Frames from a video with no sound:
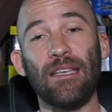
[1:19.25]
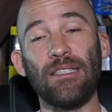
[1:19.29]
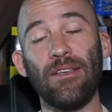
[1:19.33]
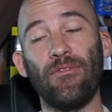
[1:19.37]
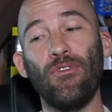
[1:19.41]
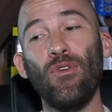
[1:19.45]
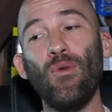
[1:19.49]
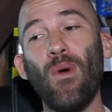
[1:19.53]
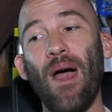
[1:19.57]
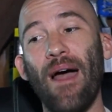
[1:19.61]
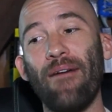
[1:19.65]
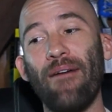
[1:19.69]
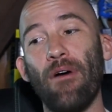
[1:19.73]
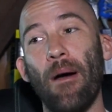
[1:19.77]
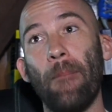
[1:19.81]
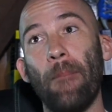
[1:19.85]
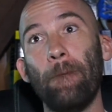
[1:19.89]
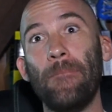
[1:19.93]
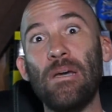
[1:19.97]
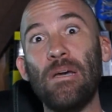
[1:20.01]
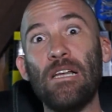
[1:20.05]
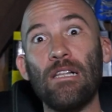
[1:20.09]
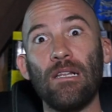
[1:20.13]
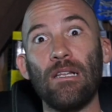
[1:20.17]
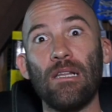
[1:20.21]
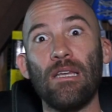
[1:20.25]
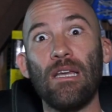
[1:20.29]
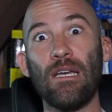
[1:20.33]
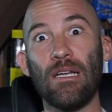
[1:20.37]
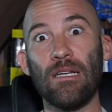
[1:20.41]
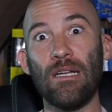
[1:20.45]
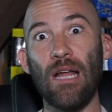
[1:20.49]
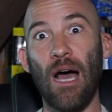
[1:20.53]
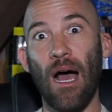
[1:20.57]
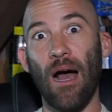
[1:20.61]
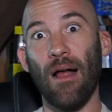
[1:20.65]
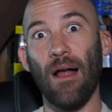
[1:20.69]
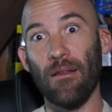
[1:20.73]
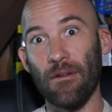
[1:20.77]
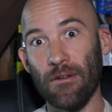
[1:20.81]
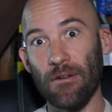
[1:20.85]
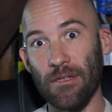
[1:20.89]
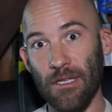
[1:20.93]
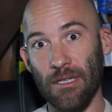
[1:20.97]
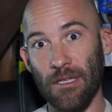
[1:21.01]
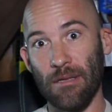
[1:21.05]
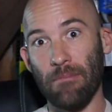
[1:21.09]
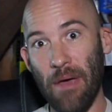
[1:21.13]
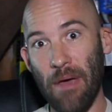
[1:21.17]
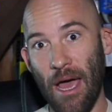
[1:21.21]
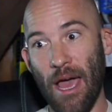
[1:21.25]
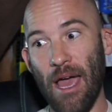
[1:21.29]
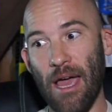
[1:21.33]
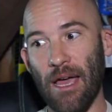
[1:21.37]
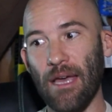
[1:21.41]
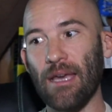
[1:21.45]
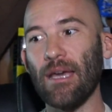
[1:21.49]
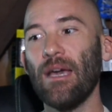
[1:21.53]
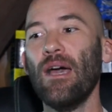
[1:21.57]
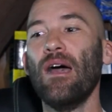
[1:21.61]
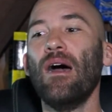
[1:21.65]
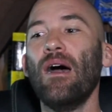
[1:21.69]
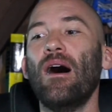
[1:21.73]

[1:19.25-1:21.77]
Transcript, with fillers: If you have $1 billion in the bank